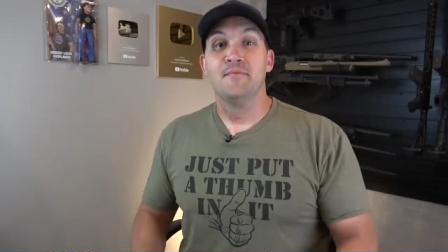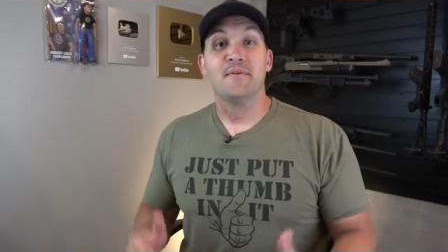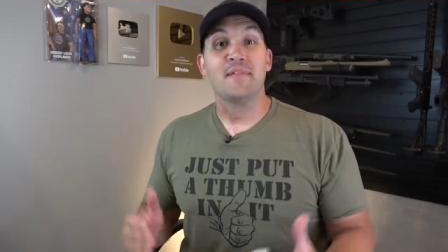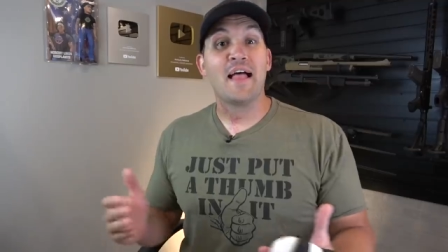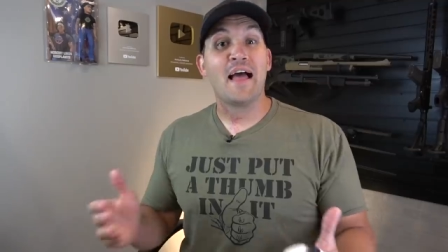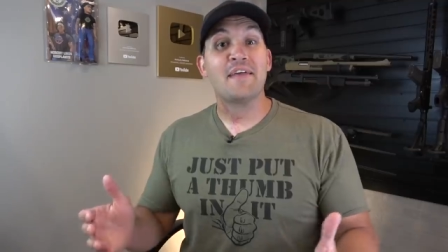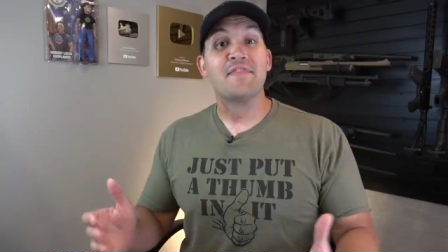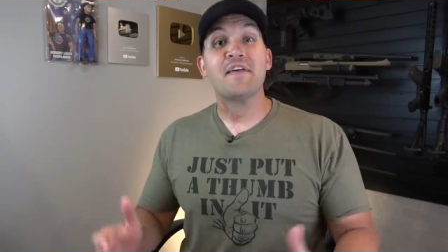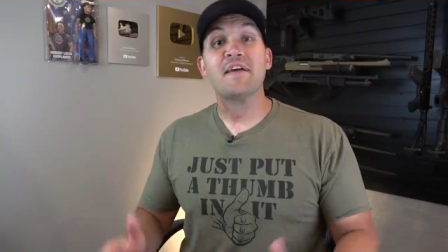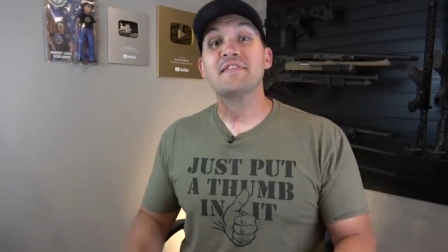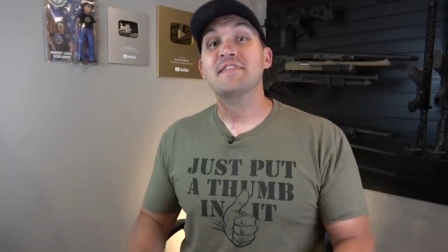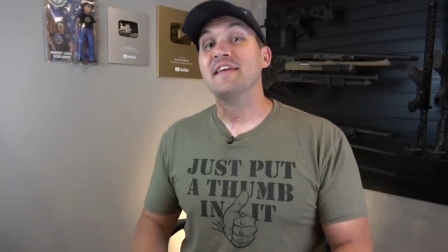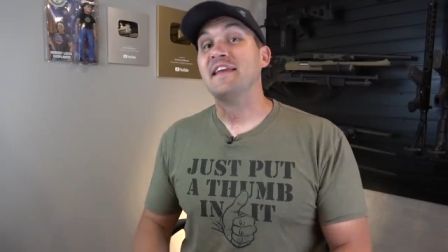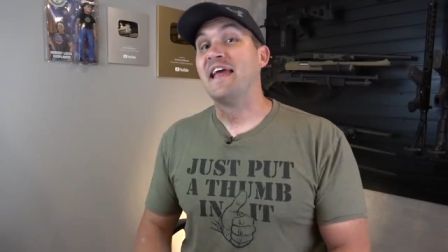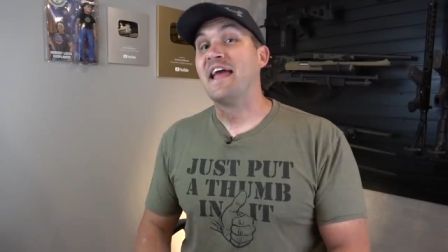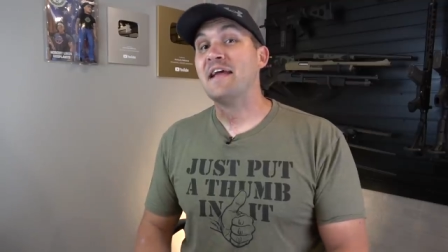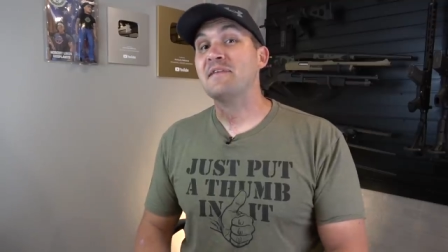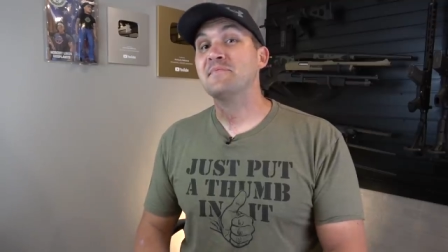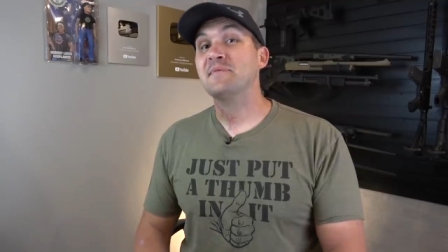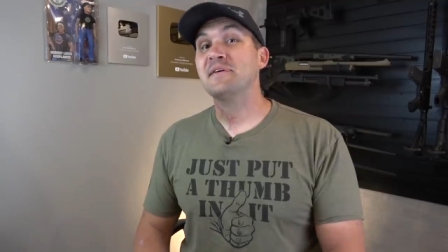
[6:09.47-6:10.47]
well, I think that
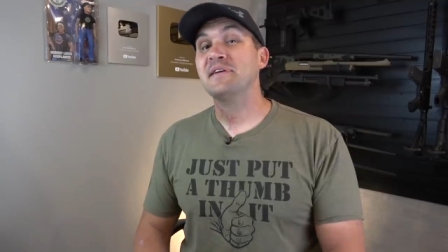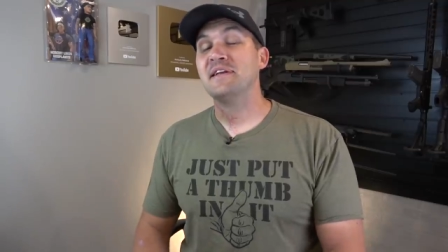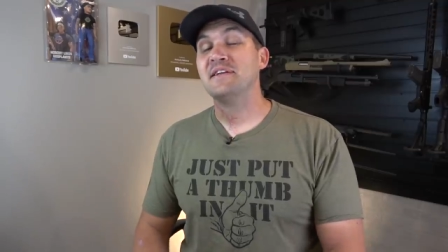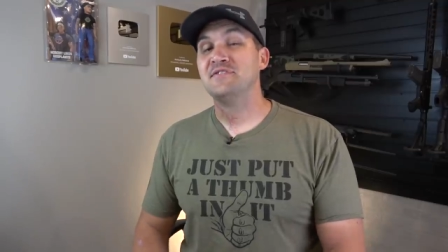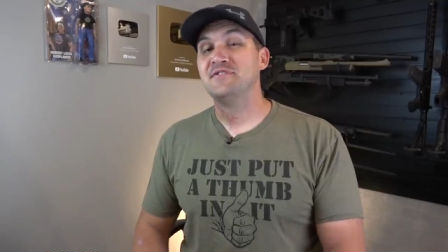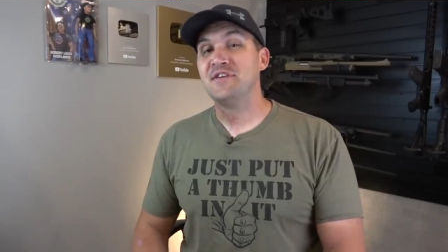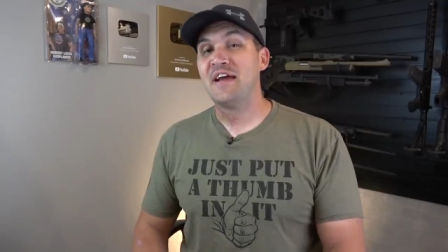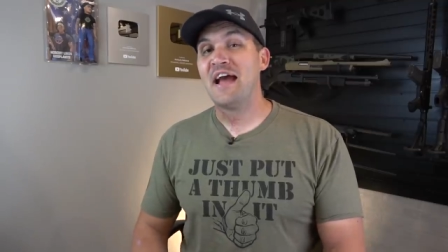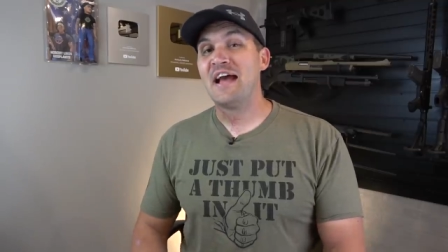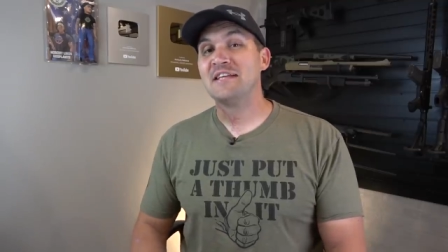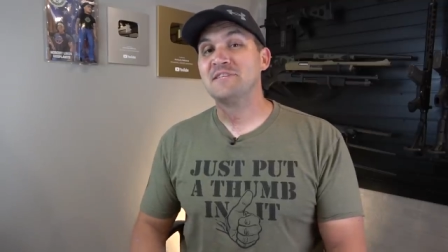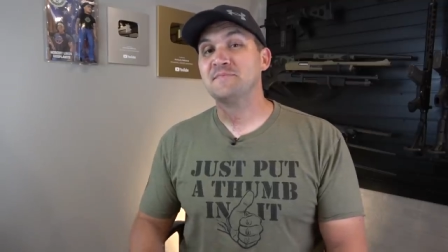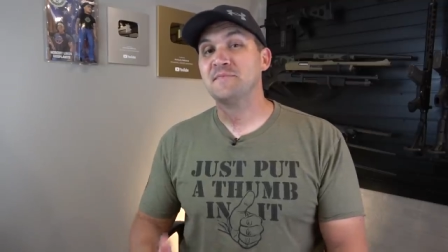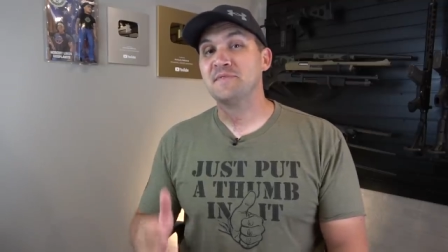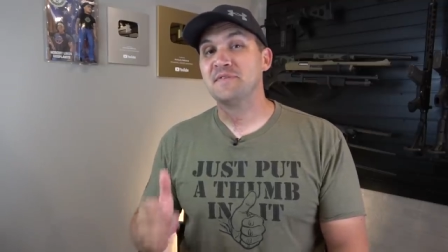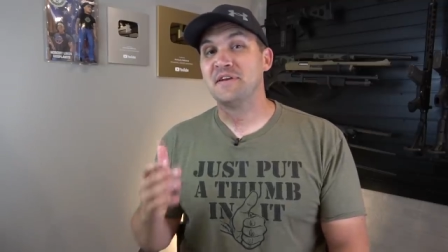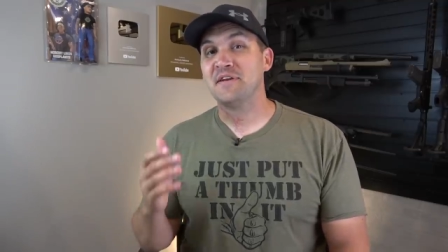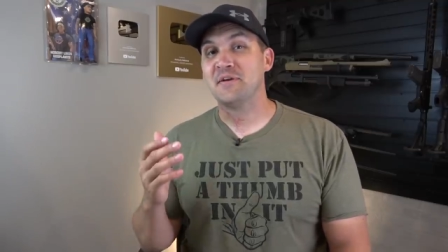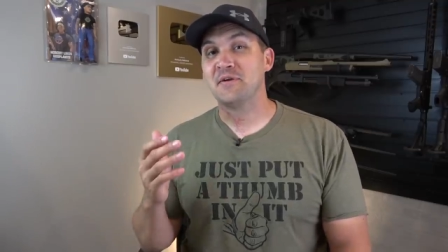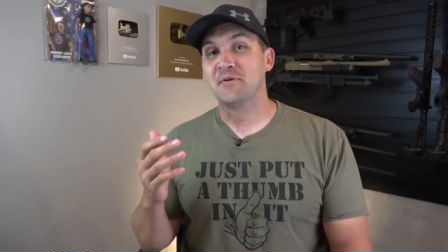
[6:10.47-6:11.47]
Edwin and
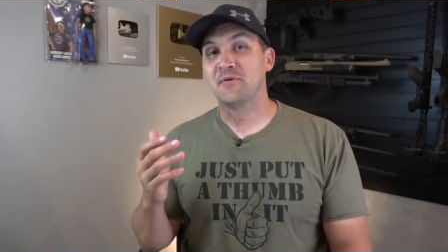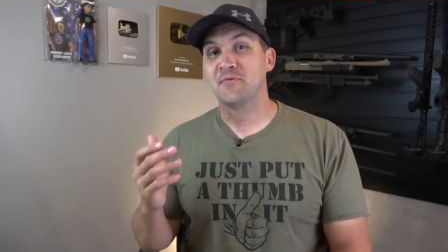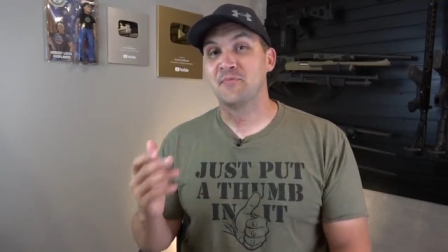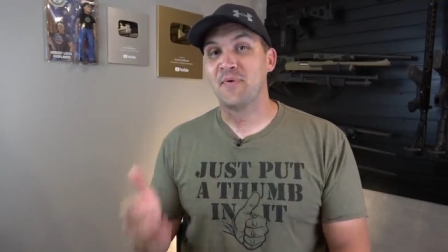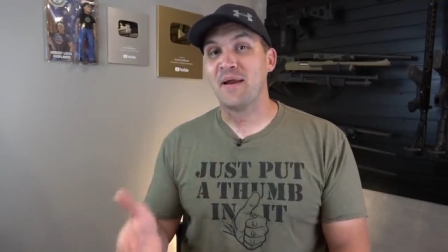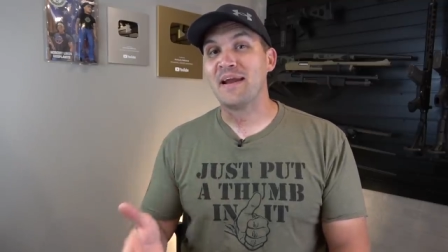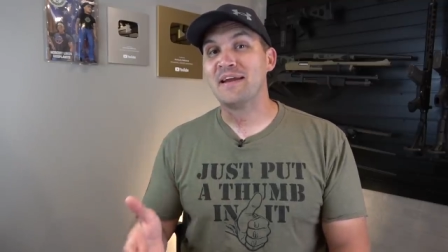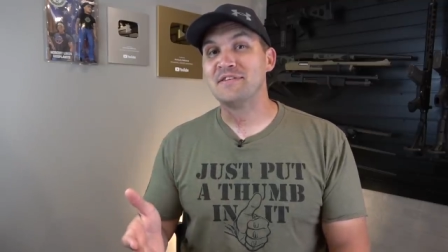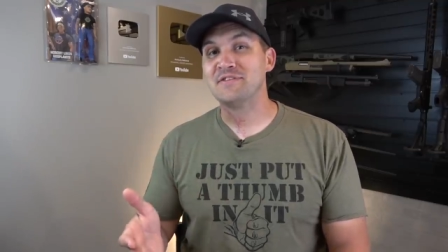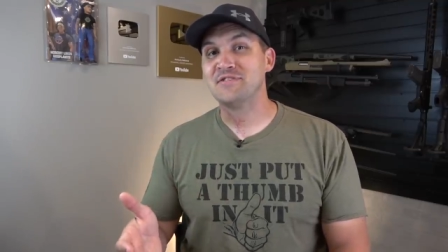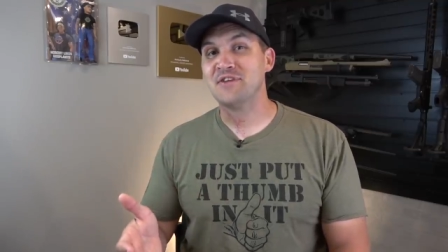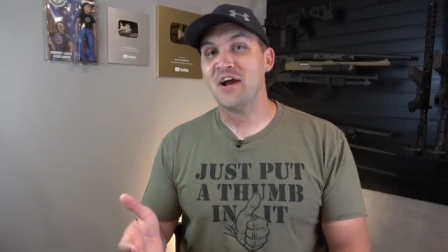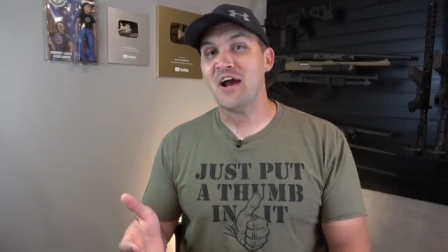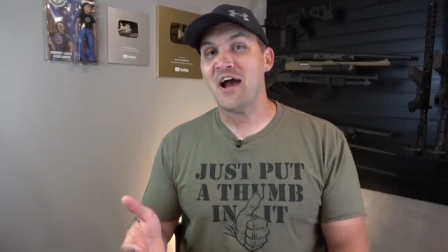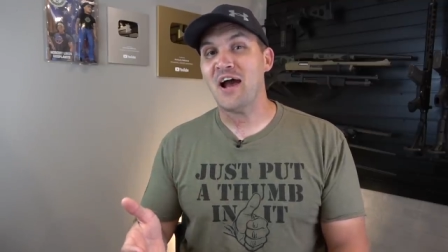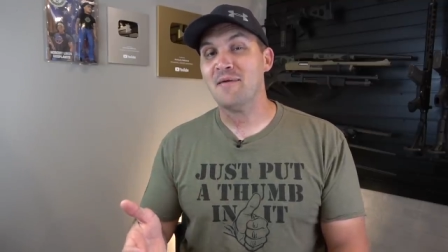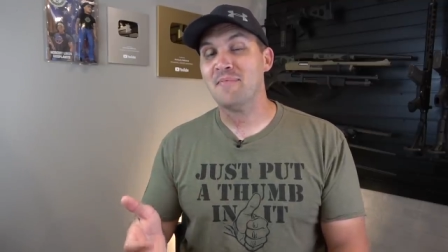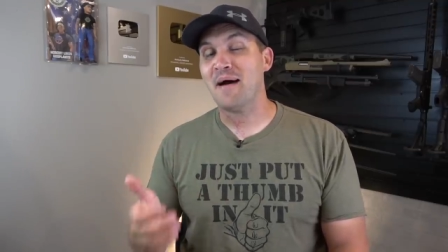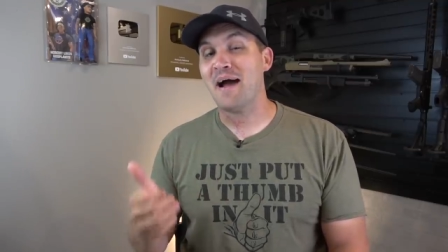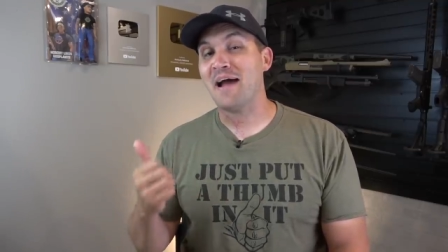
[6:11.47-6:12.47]
Jasper did a great job.